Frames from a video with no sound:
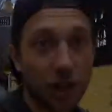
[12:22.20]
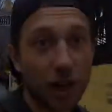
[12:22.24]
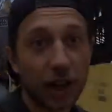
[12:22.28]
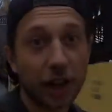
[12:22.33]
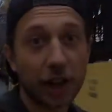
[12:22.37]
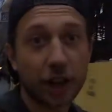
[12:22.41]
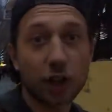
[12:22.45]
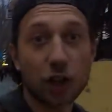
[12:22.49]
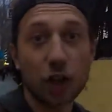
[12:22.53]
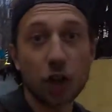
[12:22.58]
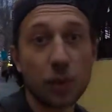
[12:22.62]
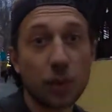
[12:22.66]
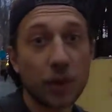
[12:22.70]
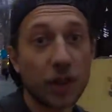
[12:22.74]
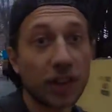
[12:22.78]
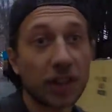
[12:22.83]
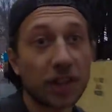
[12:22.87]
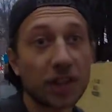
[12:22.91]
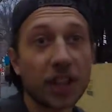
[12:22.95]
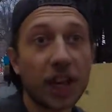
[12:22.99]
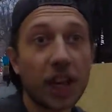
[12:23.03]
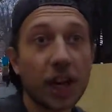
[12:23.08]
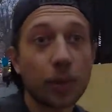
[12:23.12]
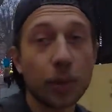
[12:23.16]
like a two minute
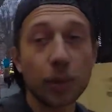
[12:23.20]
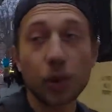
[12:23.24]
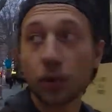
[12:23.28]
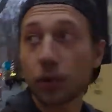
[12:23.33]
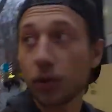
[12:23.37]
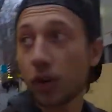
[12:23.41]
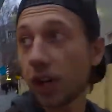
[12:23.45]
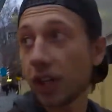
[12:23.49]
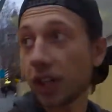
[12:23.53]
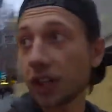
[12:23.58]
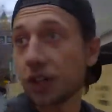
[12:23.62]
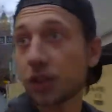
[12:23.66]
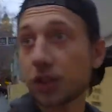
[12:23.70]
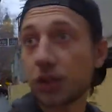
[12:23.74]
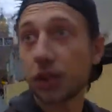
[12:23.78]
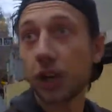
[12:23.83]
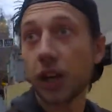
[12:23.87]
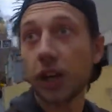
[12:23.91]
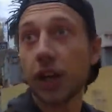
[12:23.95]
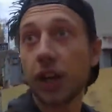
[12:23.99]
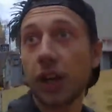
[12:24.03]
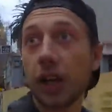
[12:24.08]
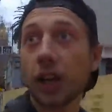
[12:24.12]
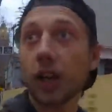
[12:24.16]
skateboard ride, is
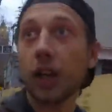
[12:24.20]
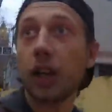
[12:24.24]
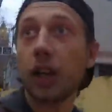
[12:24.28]
great.